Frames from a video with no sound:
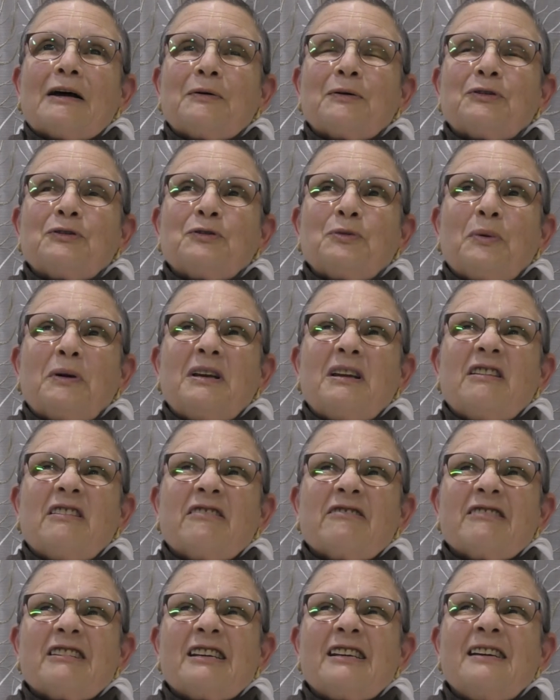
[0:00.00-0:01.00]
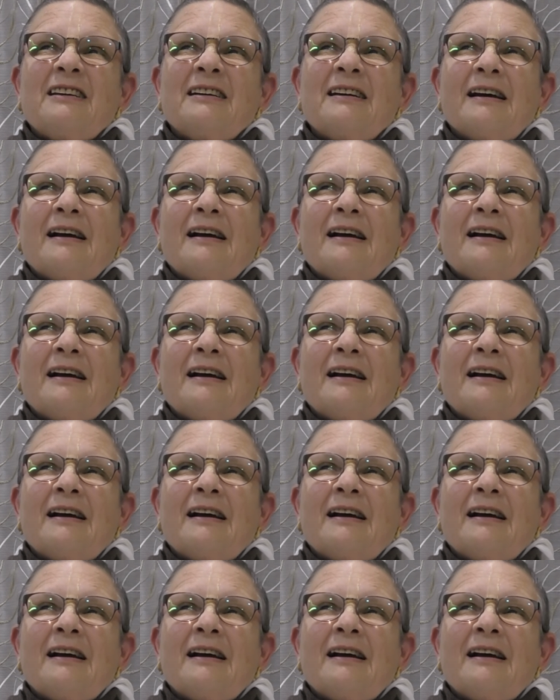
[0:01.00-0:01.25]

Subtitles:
I was 23.